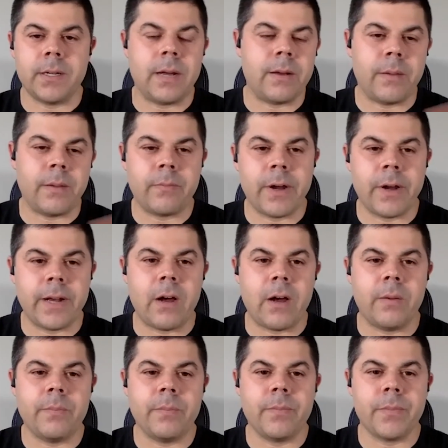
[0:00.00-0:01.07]
I'm right now
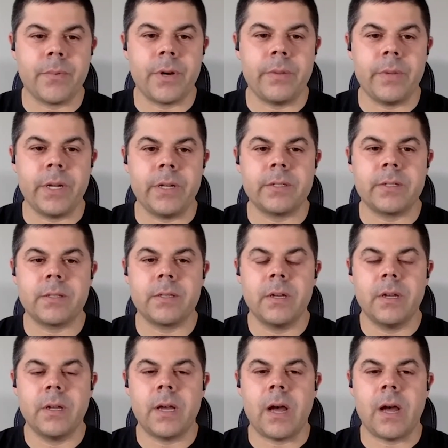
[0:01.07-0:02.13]
I'm 30 minutes
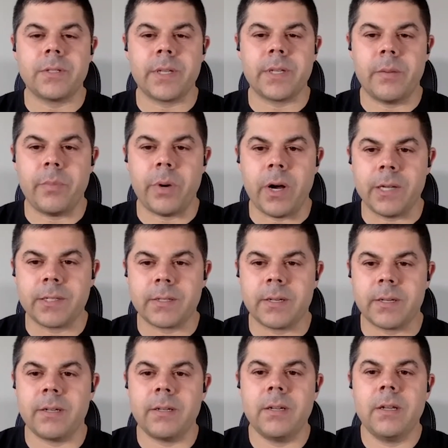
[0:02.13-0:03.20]
outside of
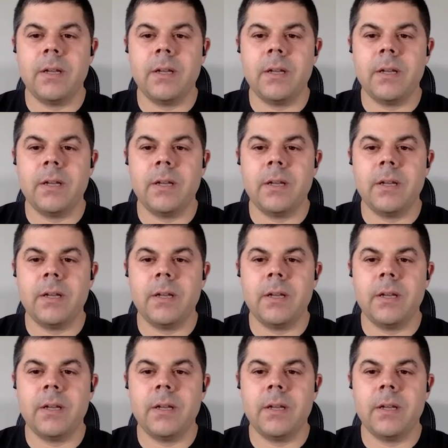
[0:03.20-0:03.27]
Boston,